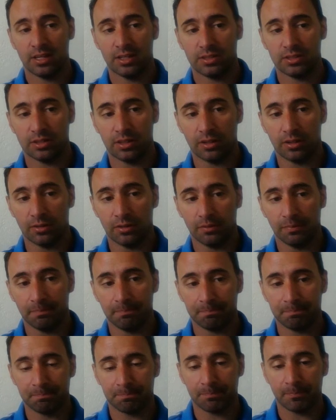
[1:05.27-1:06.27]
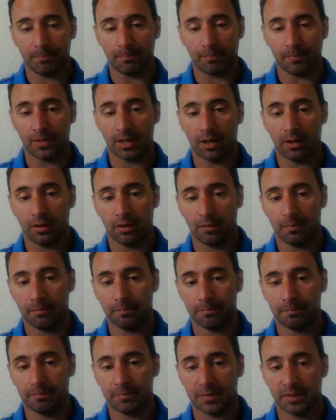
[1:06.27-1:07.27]
So
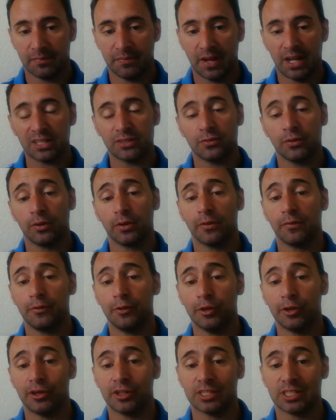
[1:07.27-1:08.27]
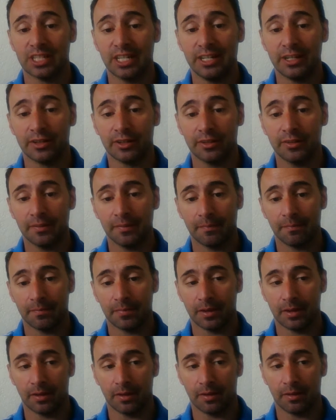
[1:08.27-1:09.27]
fast forward a few years later,
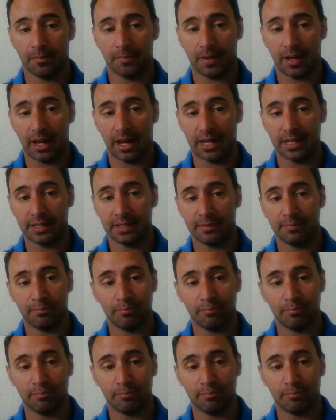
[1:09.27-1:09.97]
I